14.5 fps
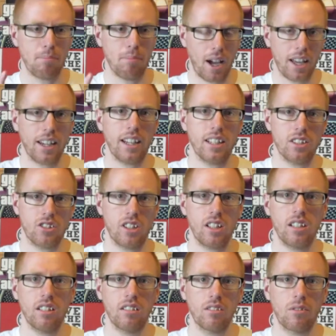bad
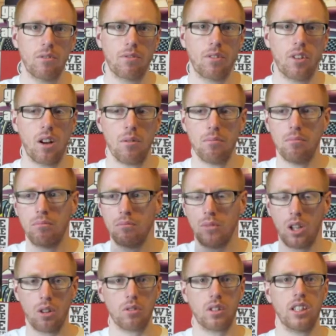energy from
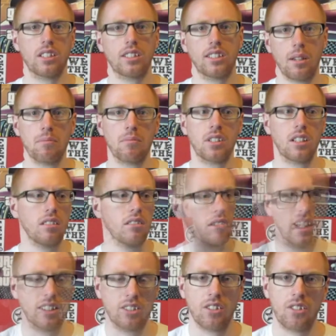Loki's scepter
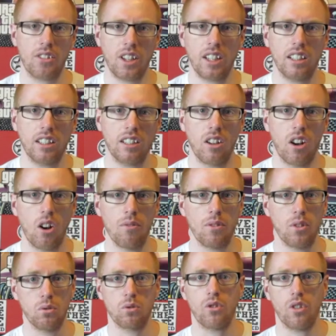is the thing of
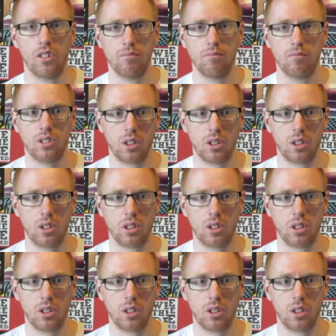Ultron.